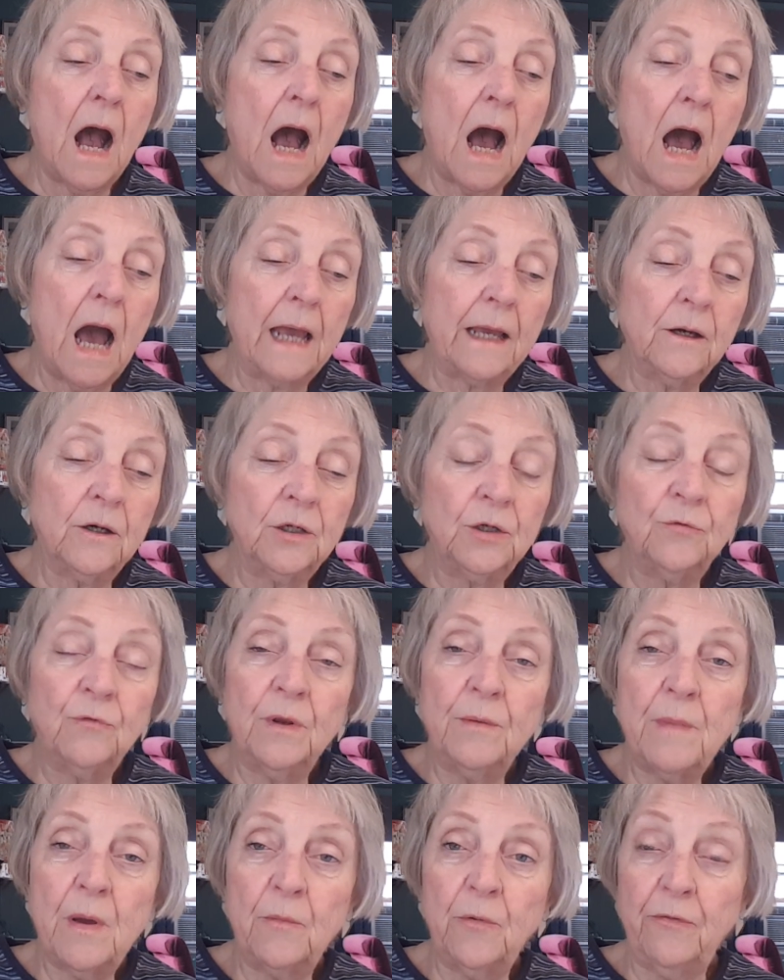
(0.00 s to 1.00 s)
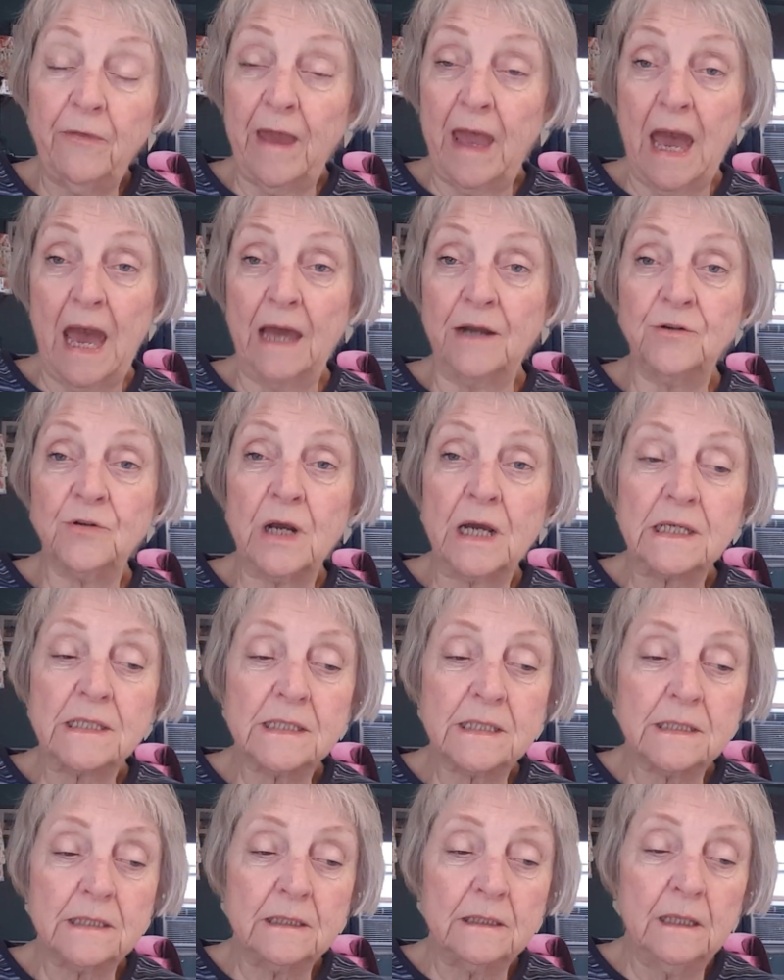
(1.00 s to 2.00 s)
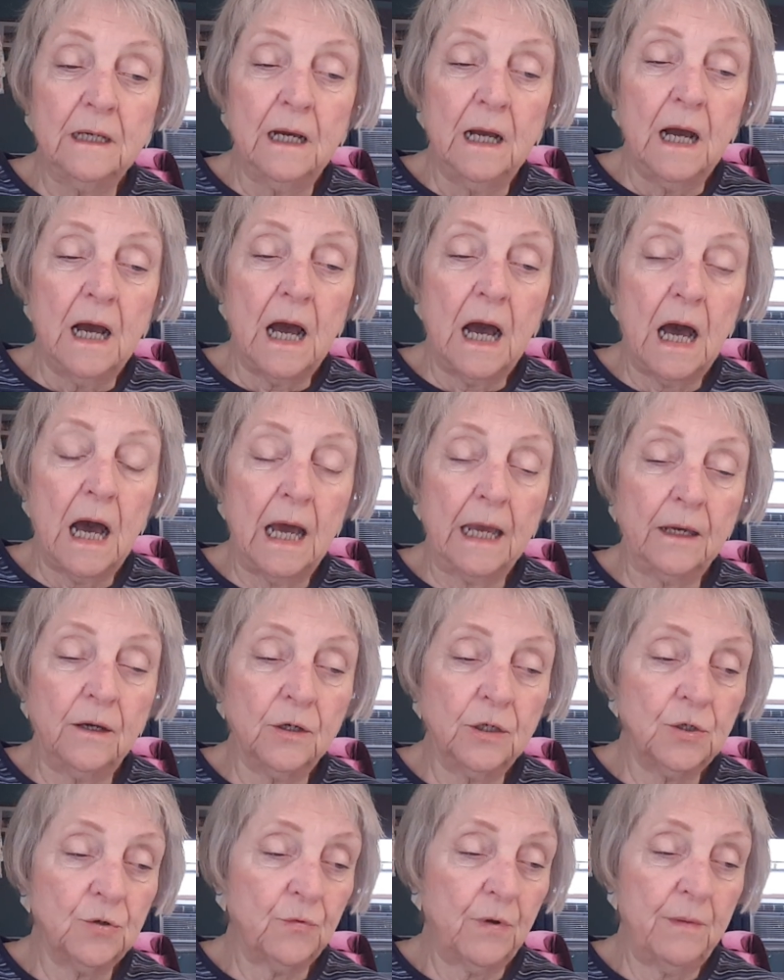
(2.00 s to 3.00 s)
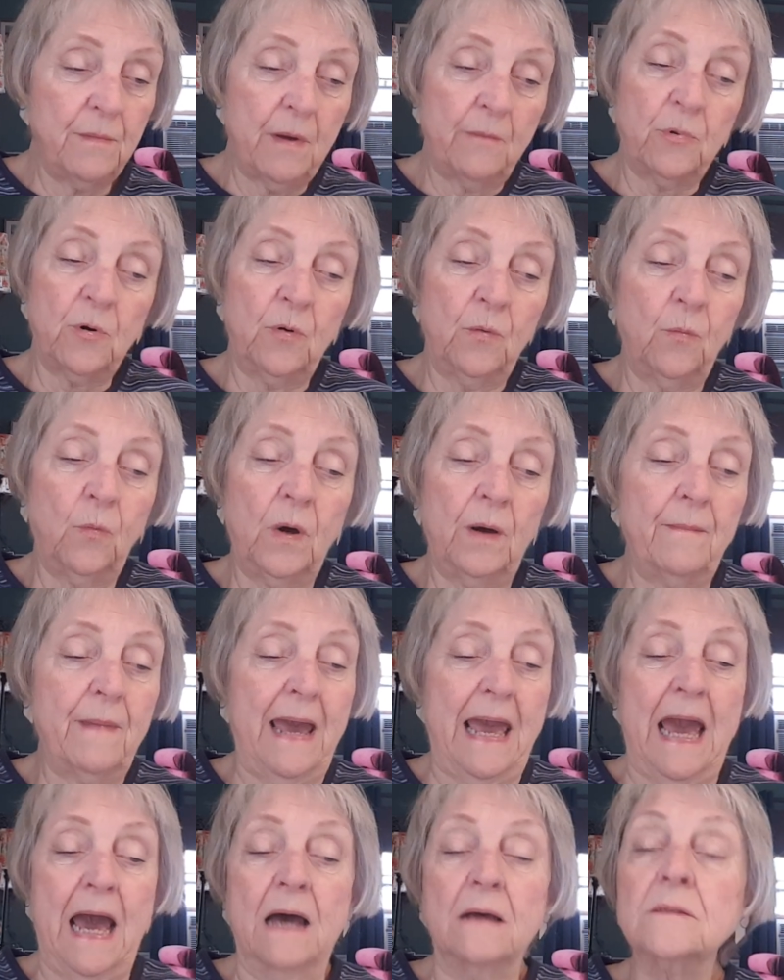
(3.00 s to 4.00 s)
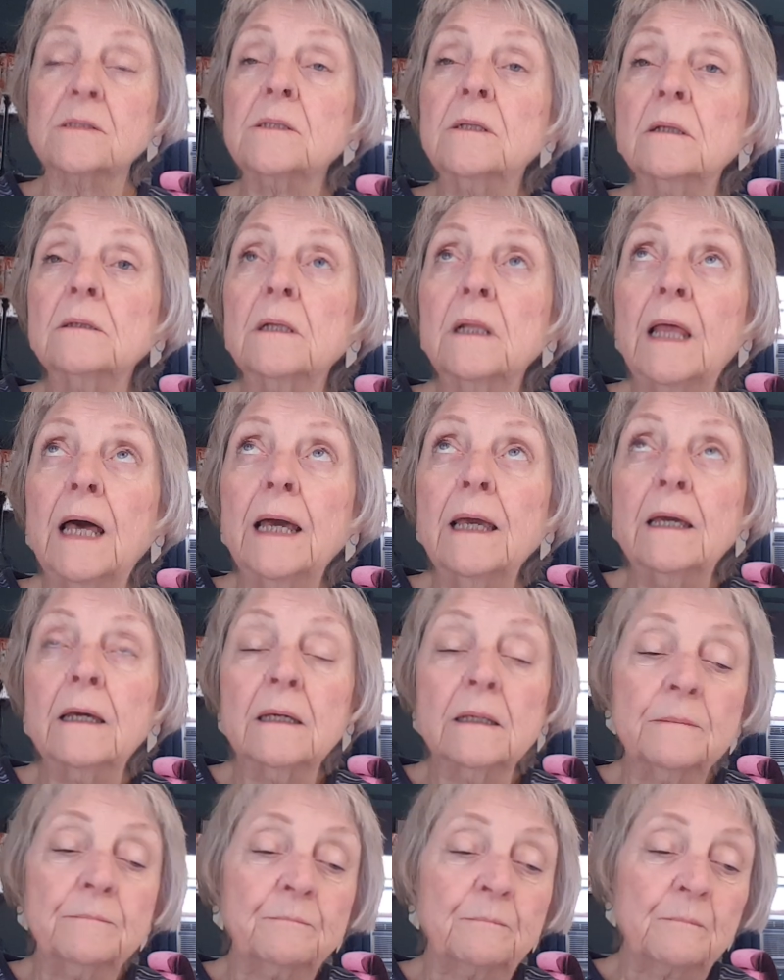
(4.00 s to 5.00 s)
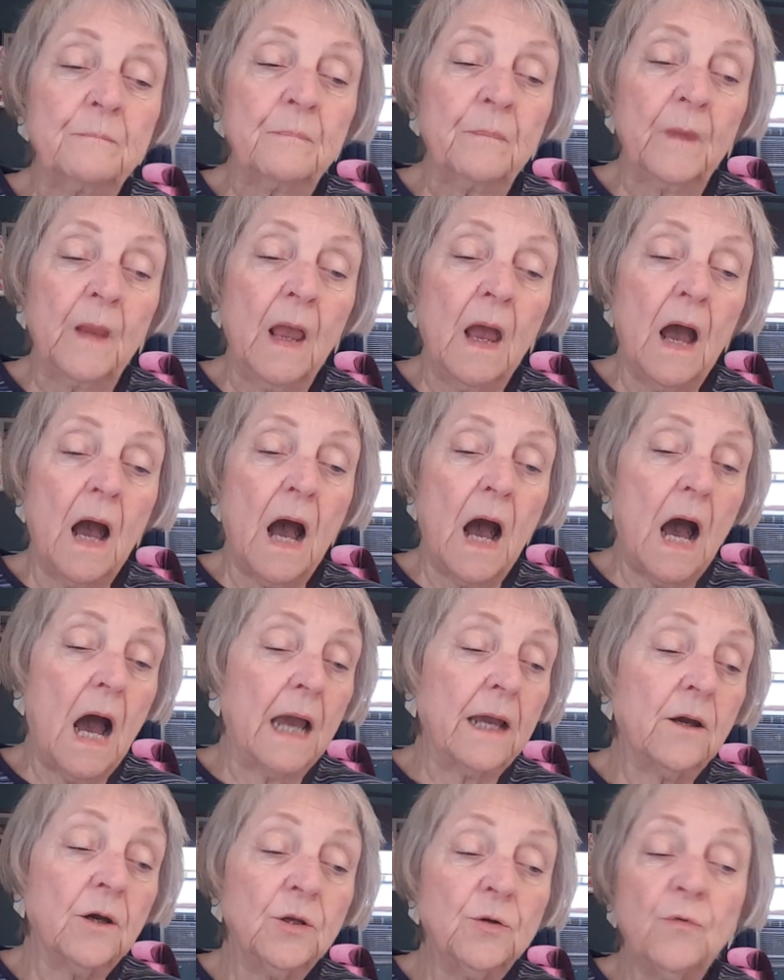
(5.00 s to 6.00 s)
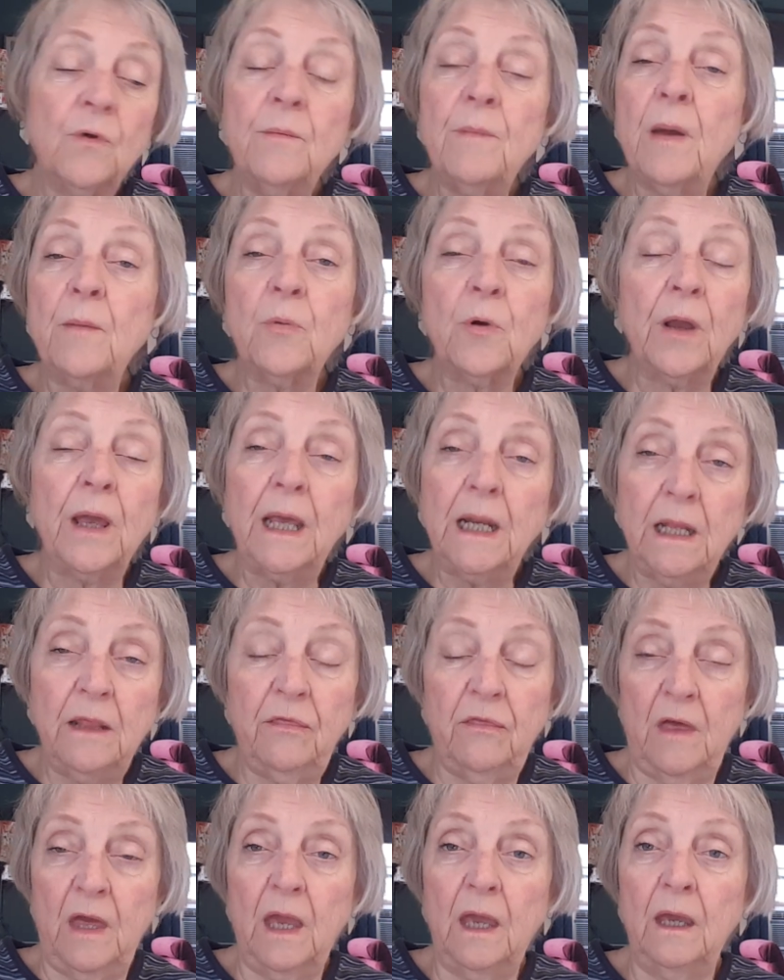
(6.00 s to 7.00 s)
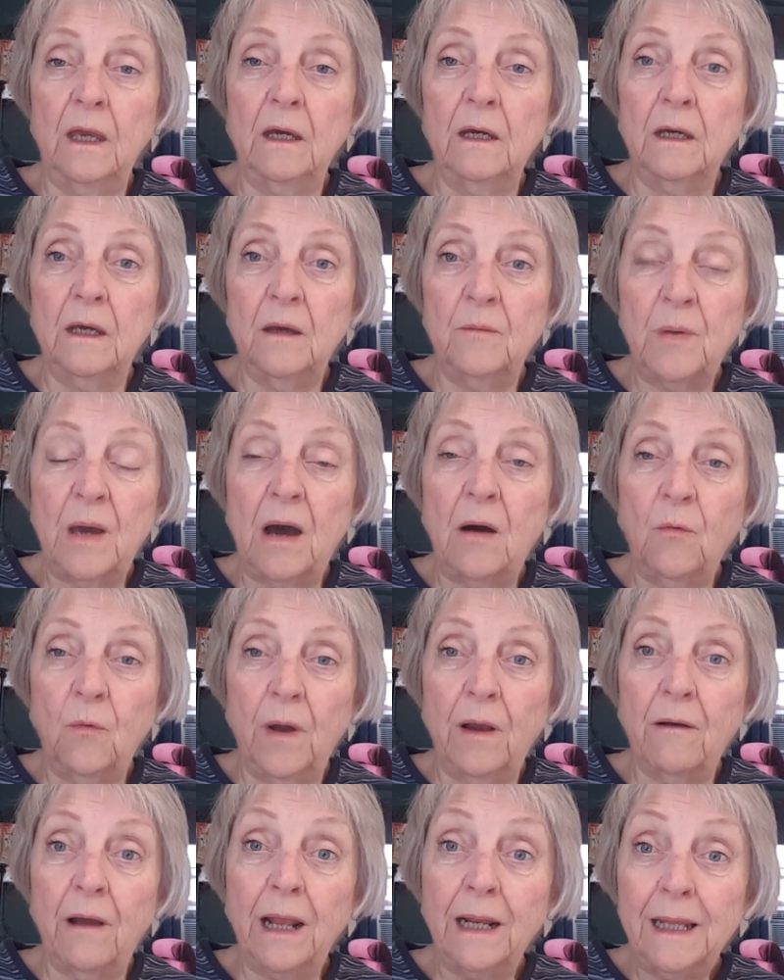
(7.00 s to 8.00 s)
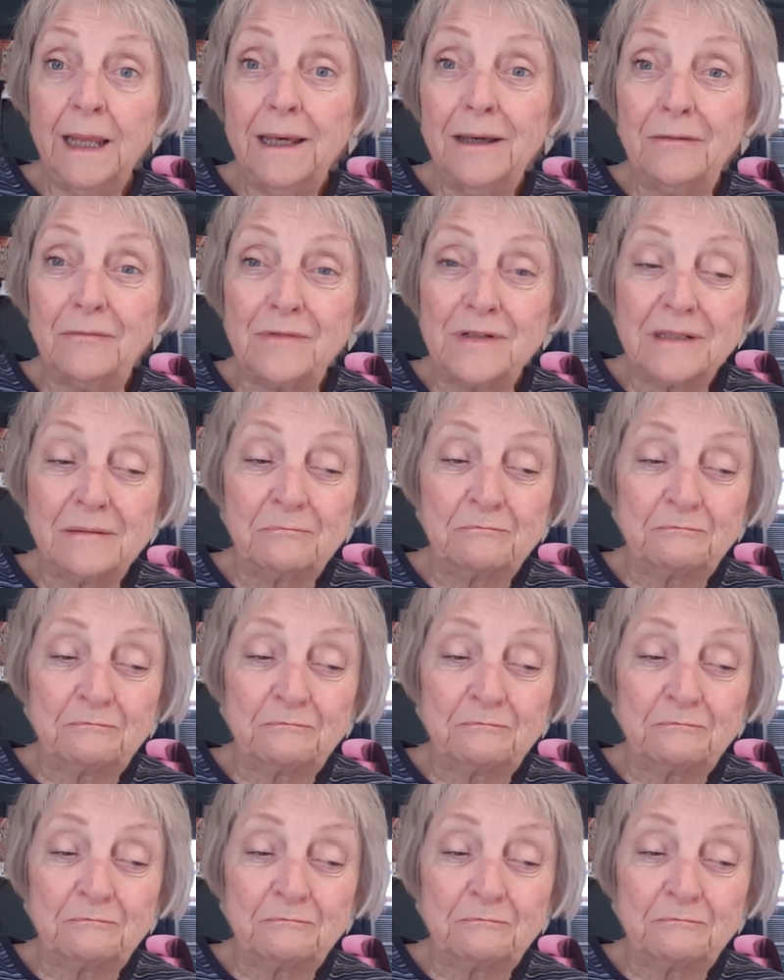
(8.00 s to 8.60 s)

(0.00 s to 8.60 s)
I couldn't remember the address. I couldn't remember what my house looked like. I couldn't remember anything about where I lived.